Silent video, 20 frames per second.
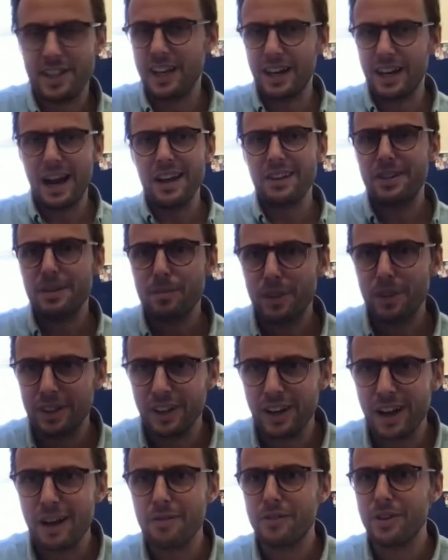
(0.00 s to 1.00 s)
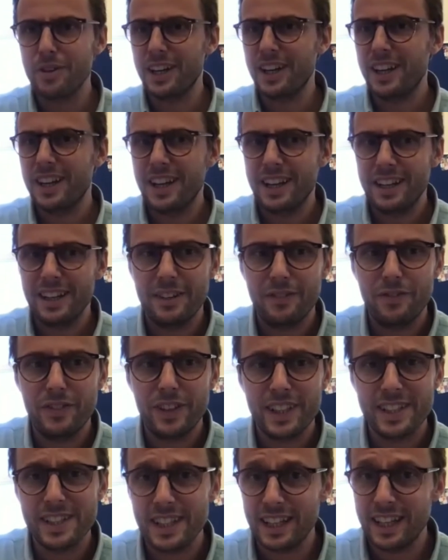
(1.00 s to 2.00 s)
like anti-money laundering and
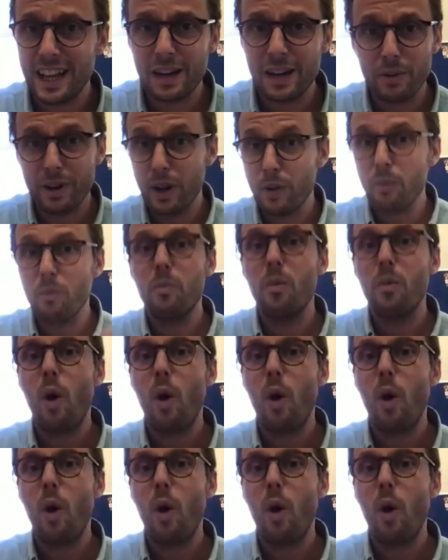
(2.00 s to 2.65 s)
things like that, we